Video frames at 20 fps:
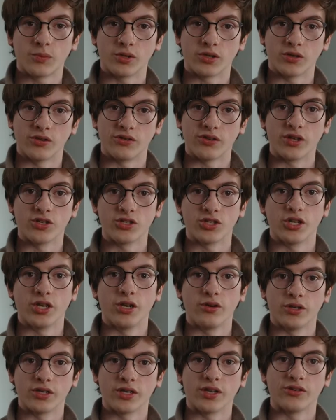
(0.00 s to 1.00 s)
because
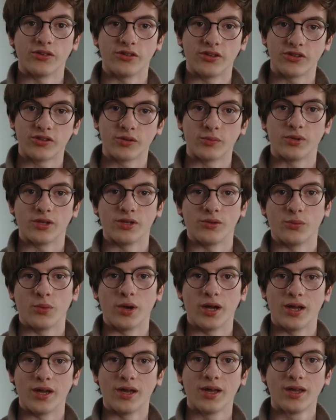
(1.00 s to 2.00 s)
engineering is a discipline
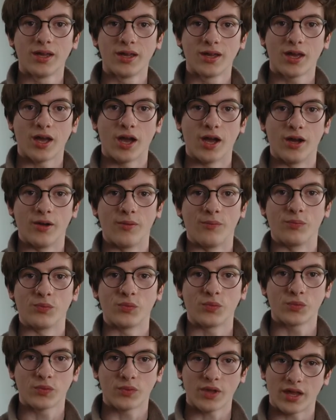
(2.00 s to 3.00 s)
where
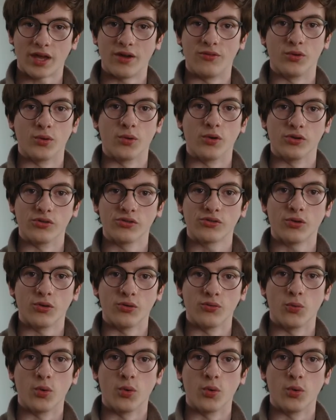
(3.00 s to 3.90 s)
everyone sort of